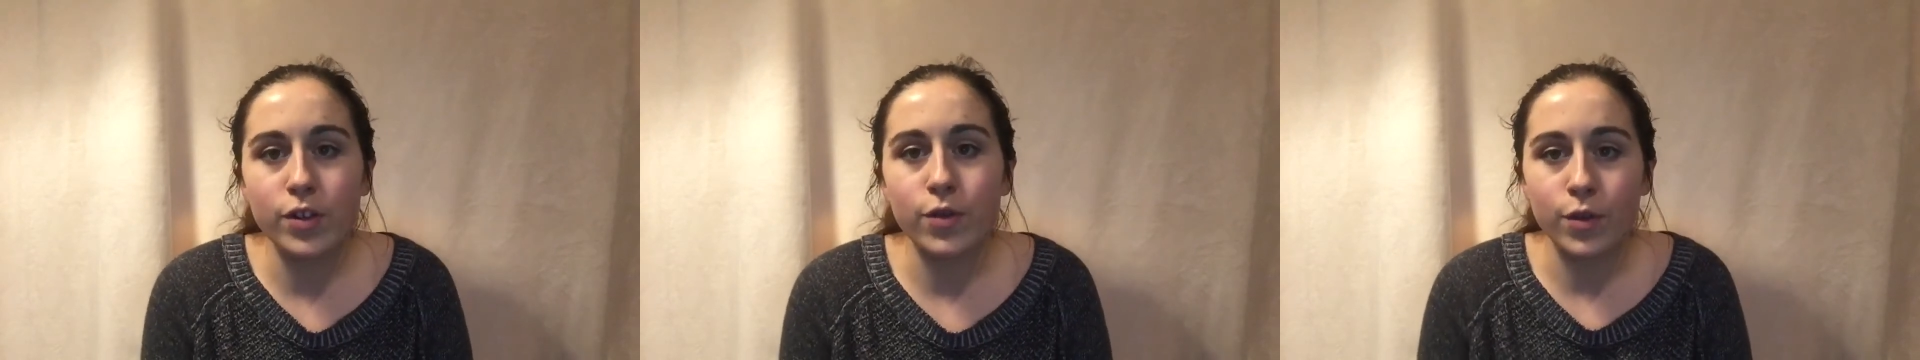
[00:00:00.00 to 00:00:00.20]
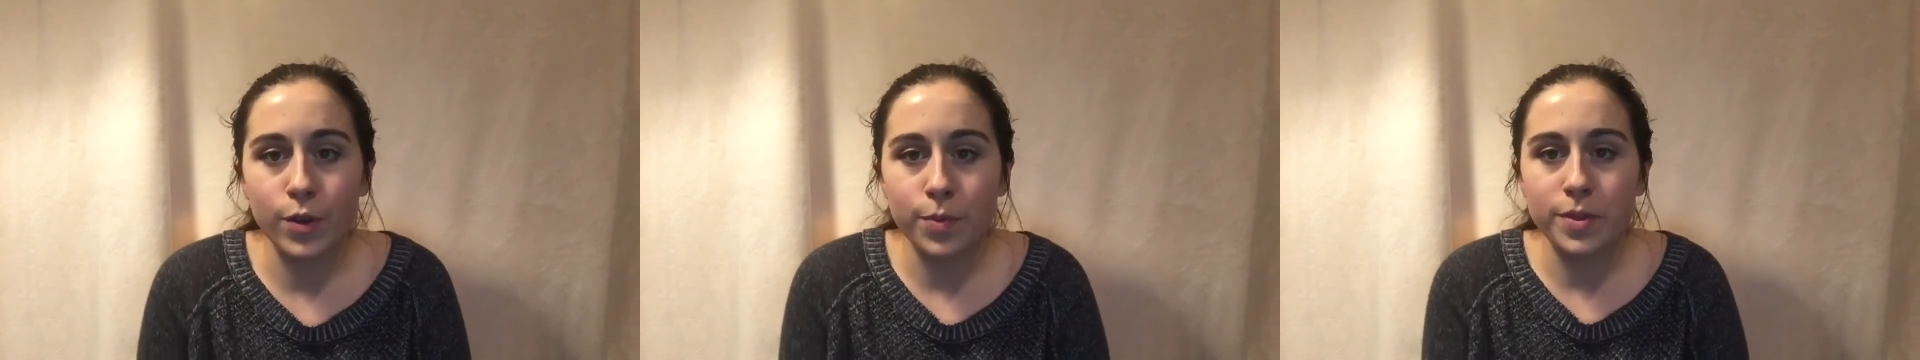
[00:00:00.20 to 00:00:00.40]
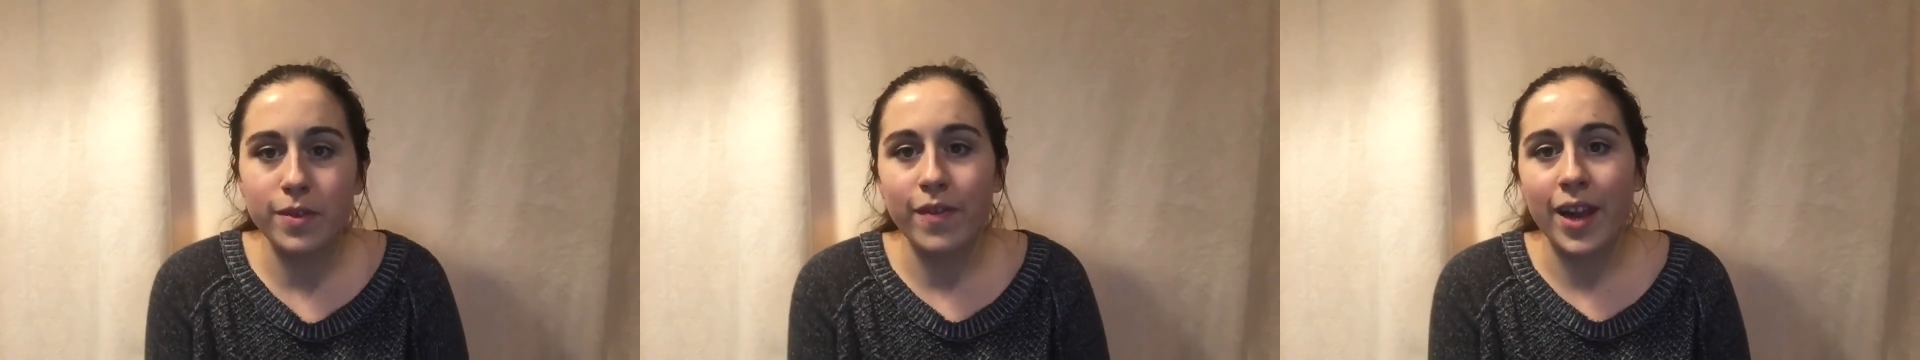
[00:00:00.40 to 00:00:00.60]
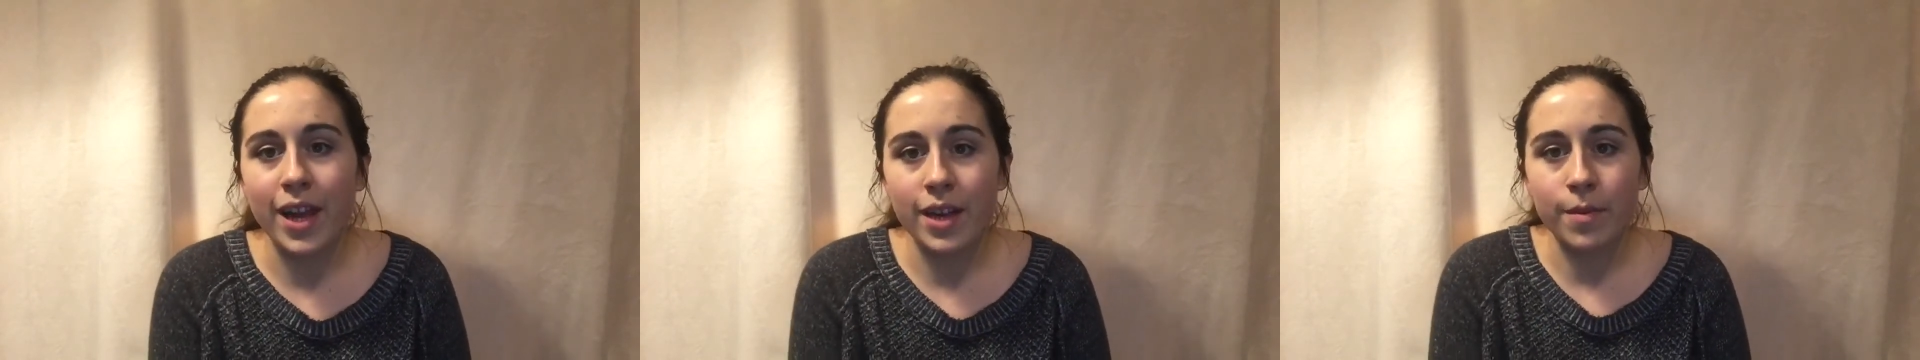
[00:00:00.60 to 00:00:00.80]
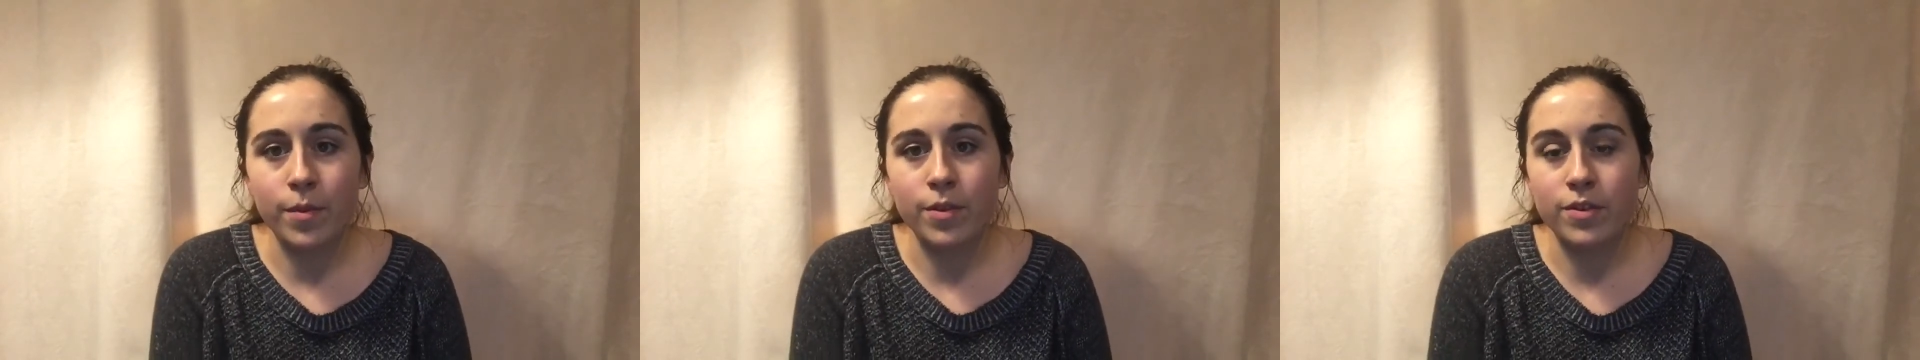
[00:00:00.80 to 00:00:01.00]
groups of
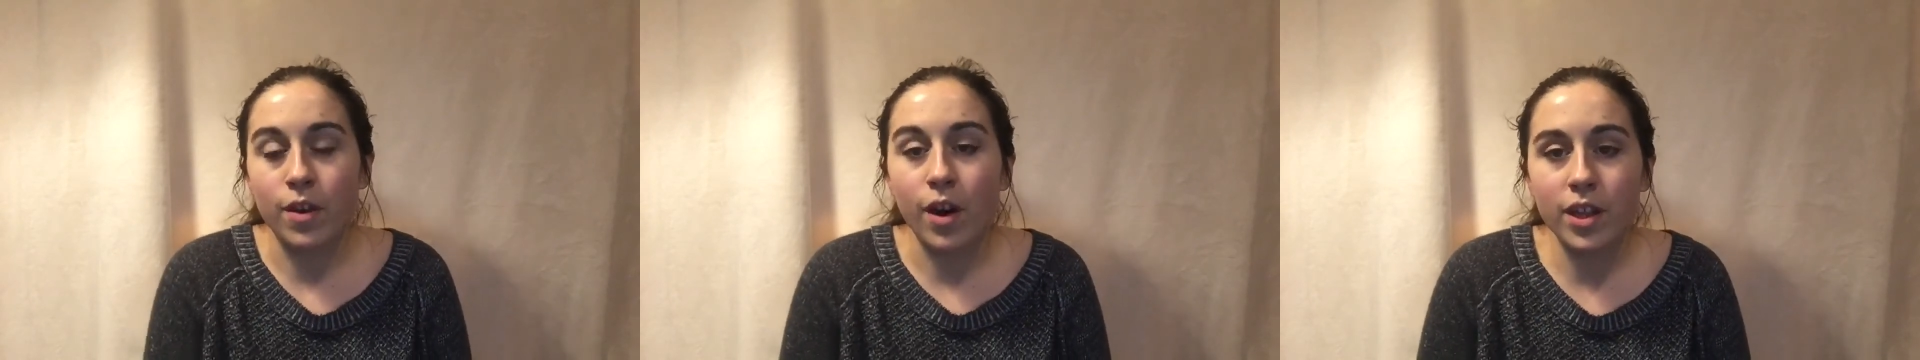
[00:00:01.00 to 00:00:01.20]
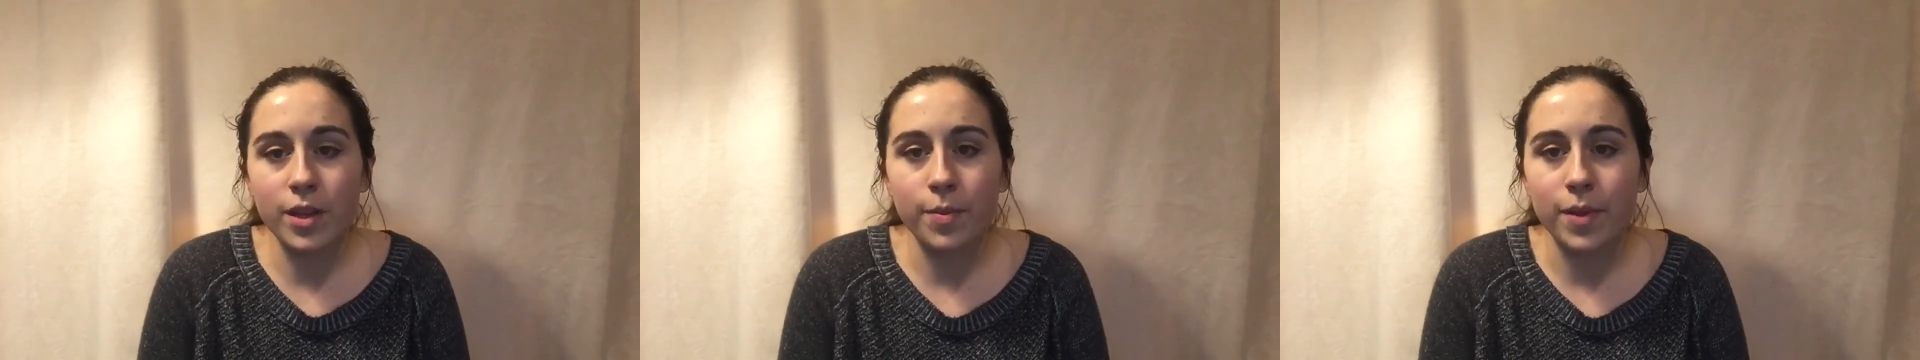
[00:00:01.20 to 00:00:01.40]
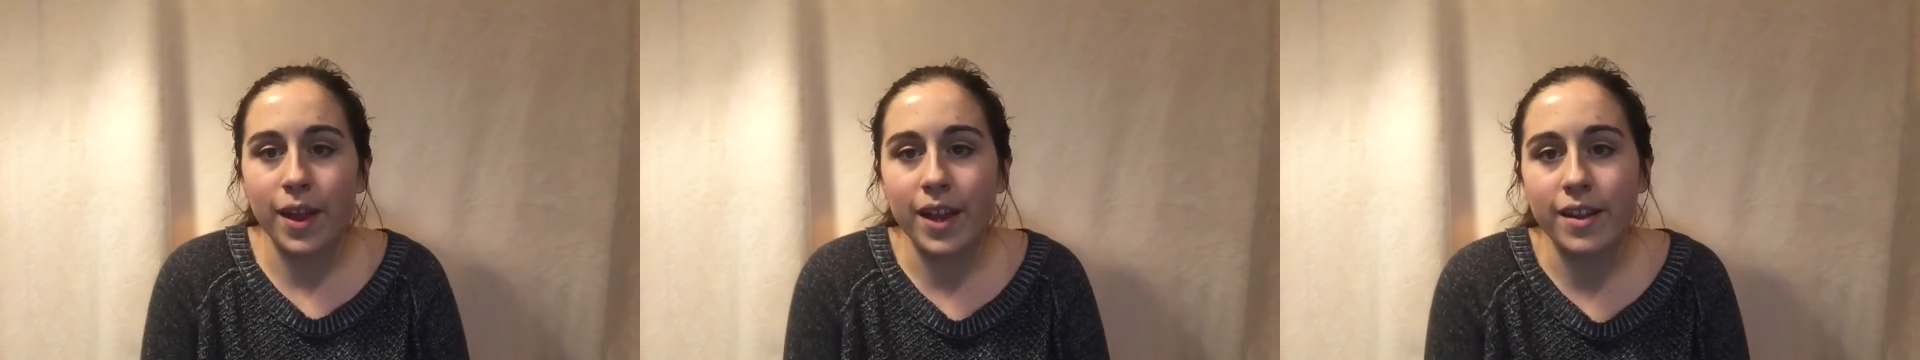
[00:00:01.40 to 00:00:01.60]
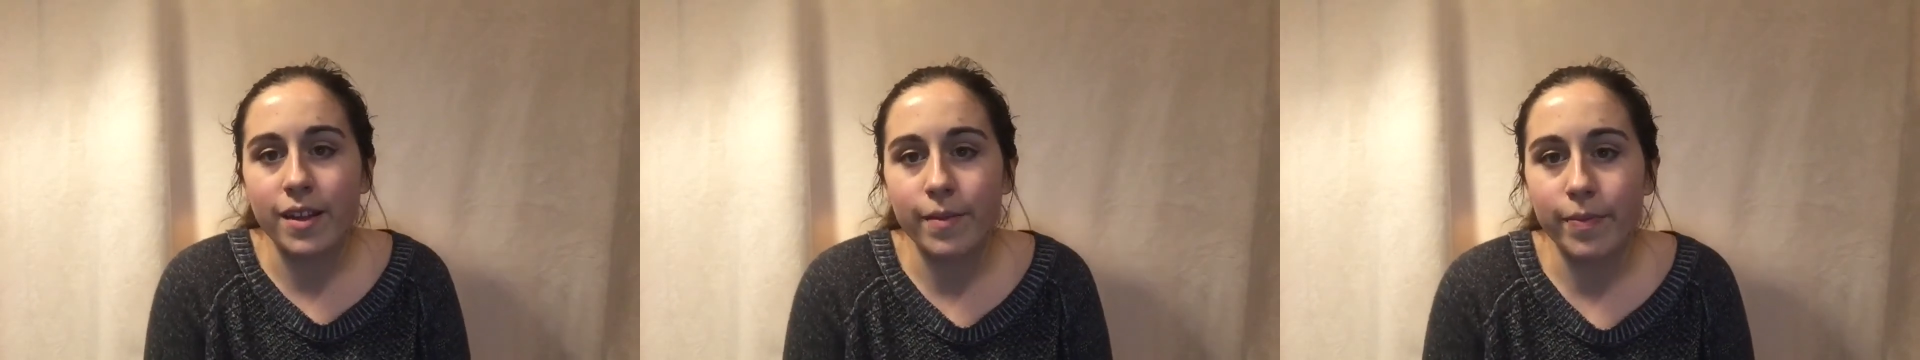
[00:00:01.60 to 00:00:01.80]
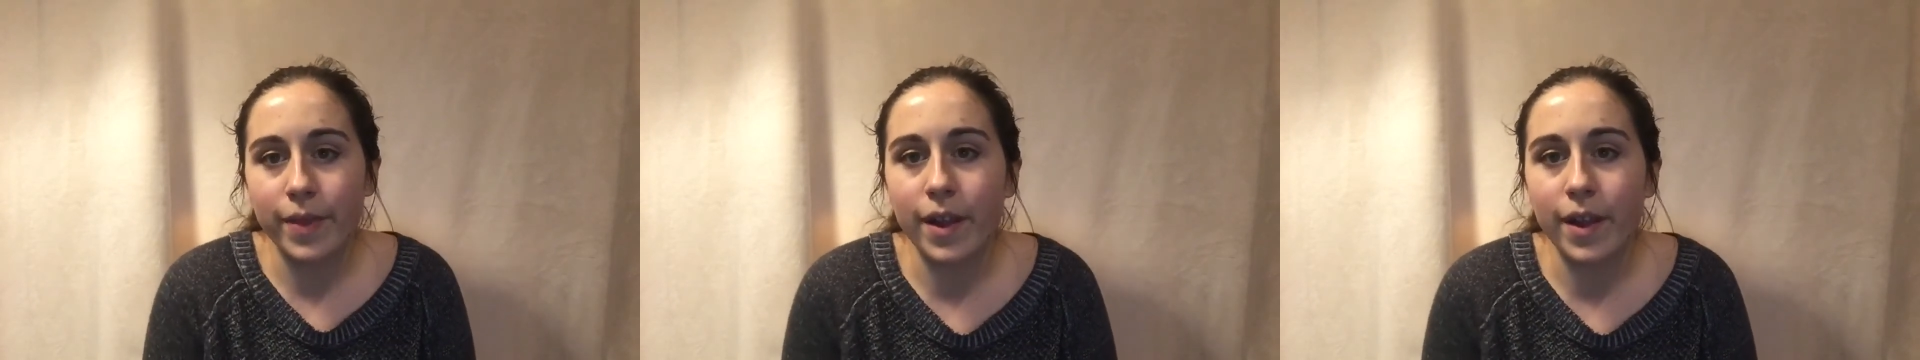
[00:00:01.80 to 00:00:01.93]
animals on the planet.